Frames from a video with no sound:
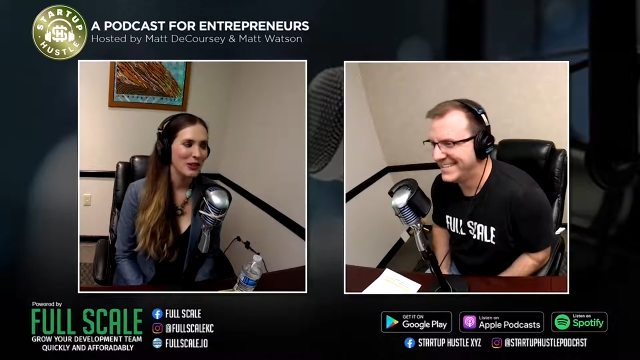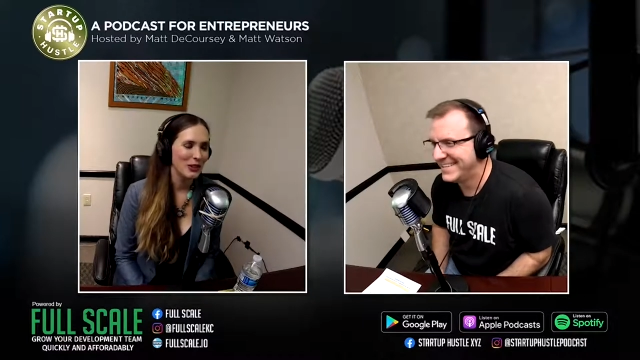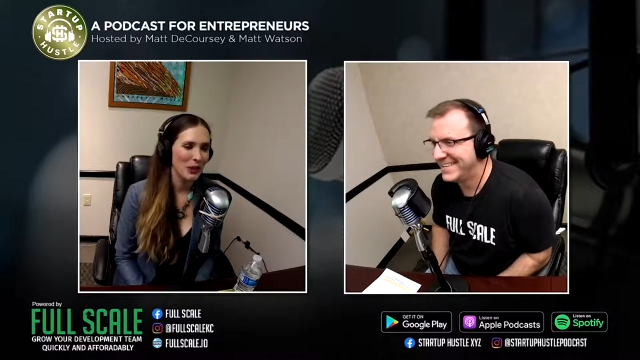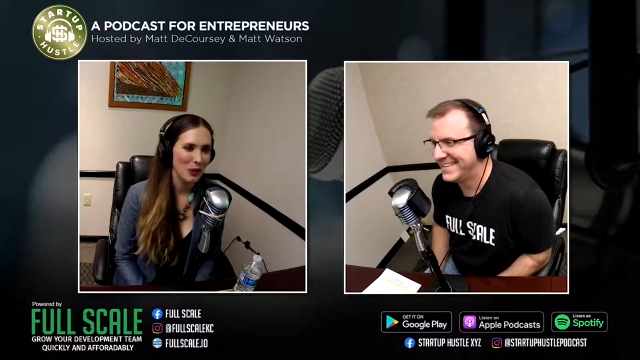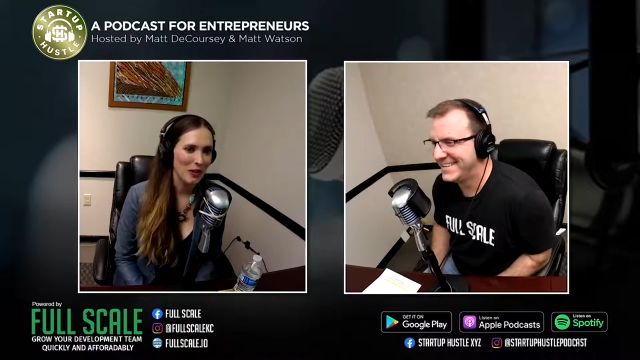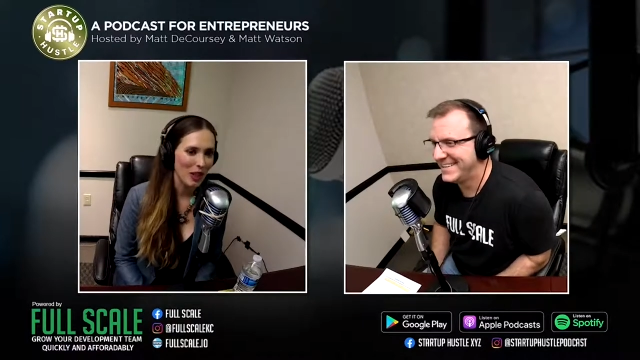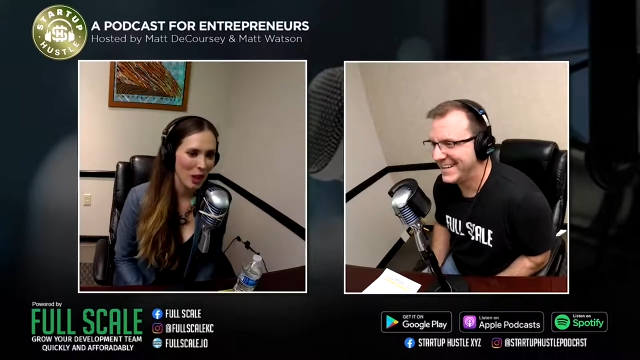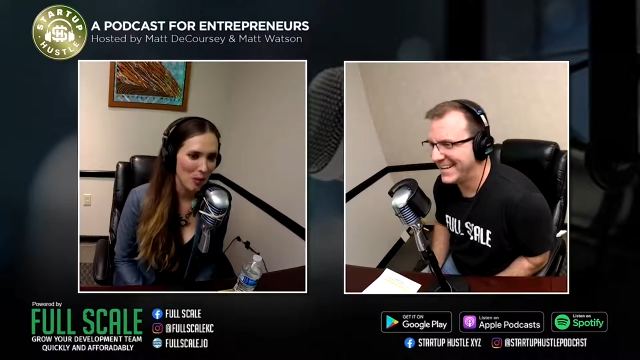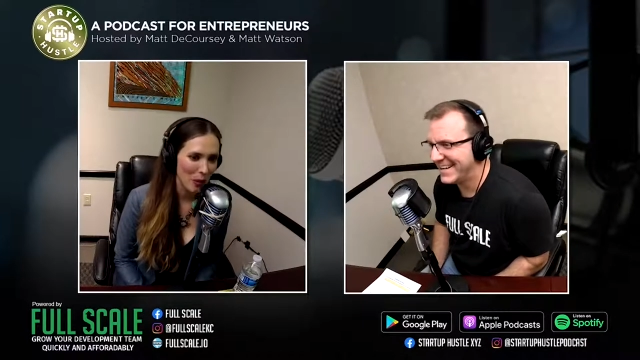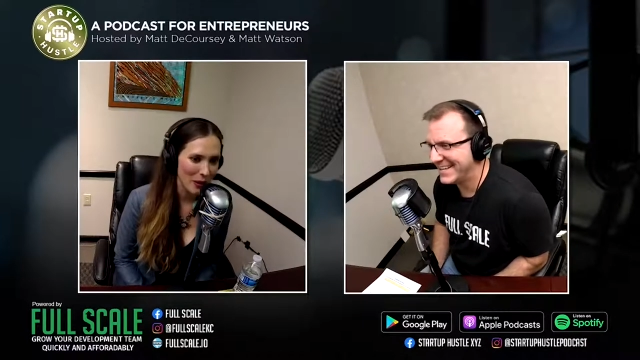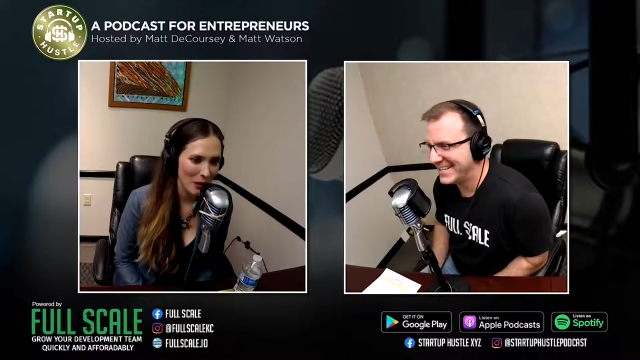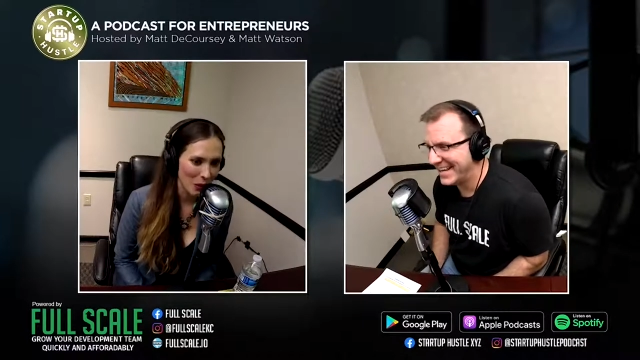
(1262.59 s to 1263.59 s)
Speaker 1: So we've got our
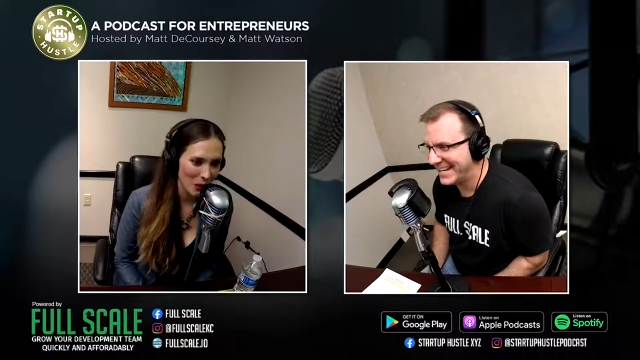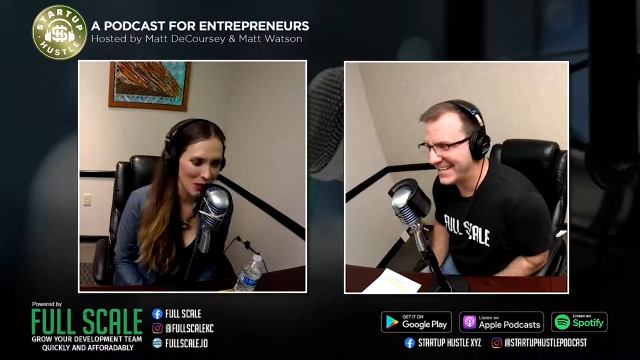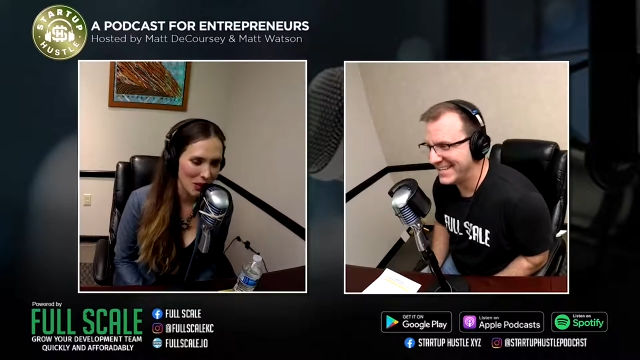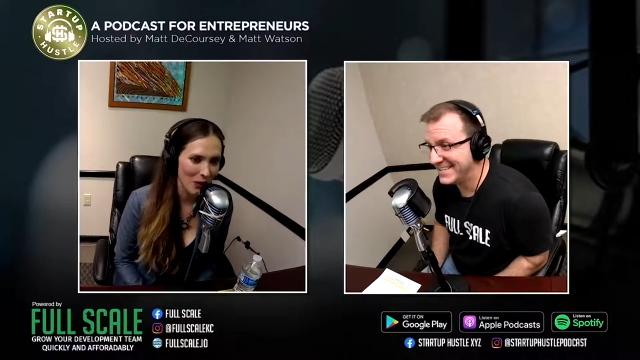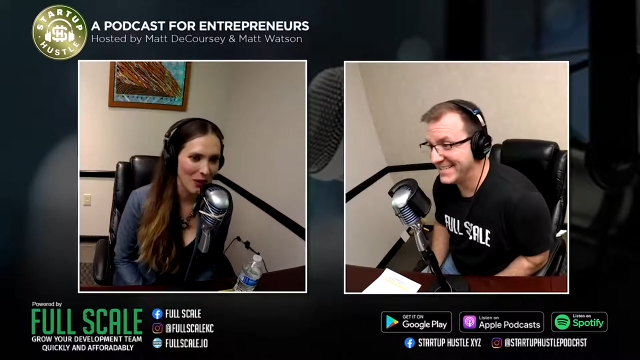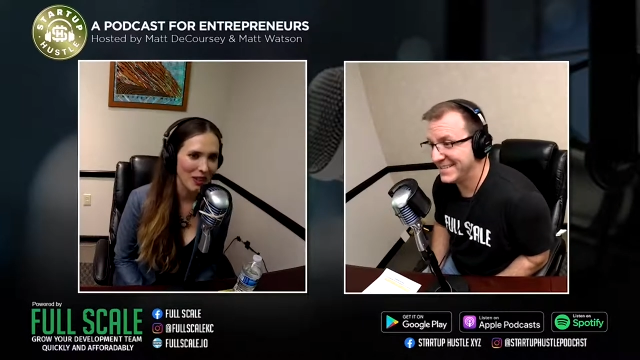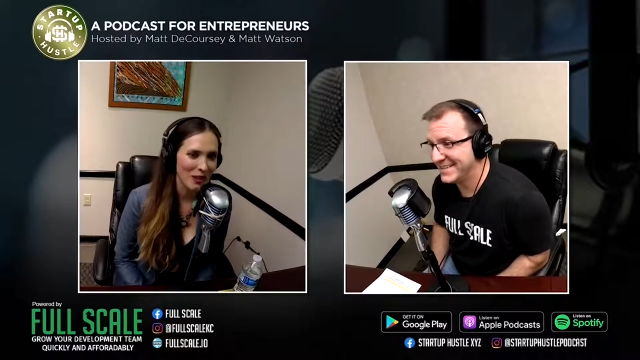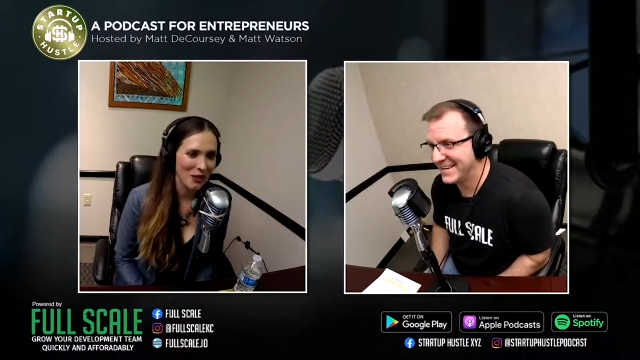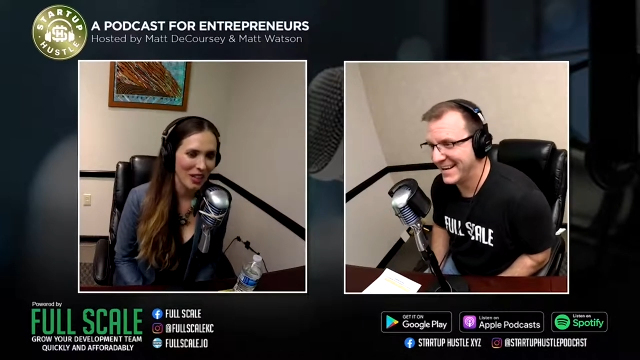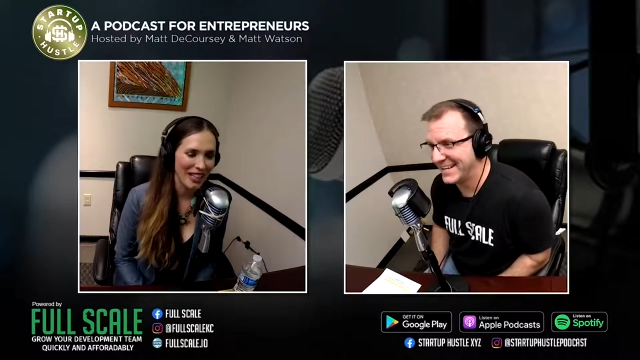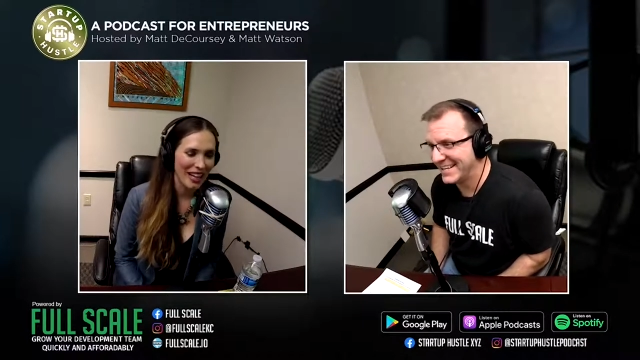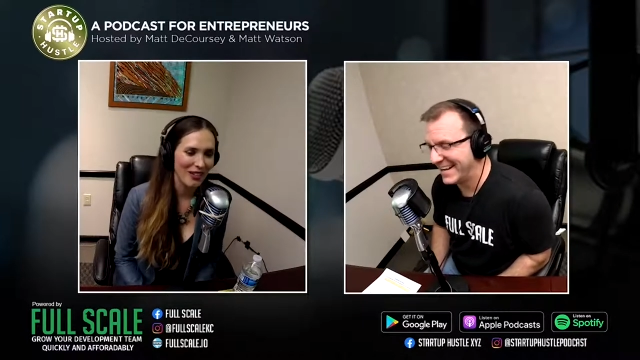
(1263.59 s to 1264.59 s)
pre-orders like going on
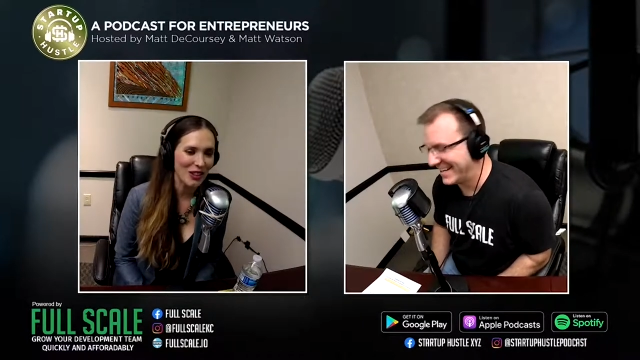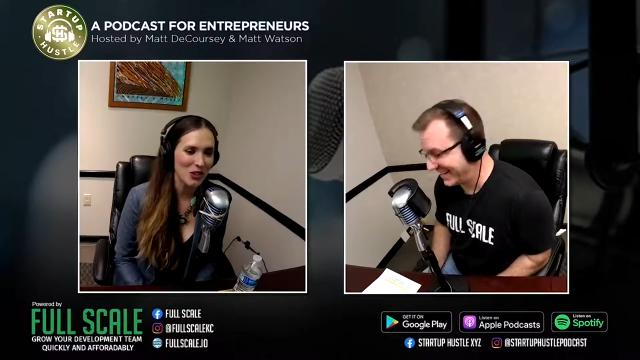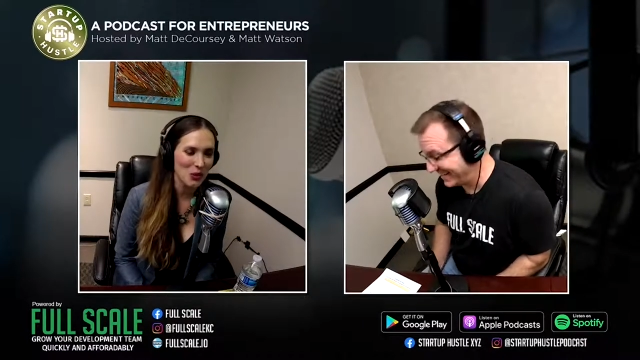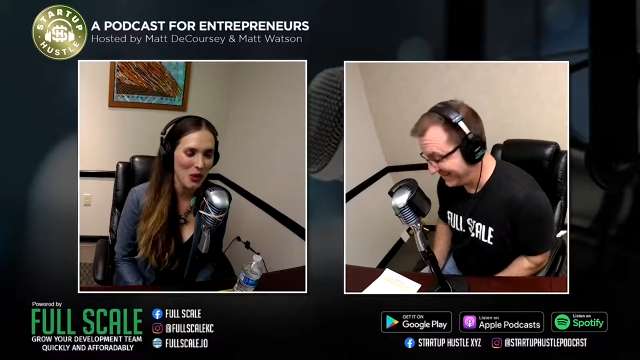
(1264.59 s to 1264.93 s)
right I now. Like it.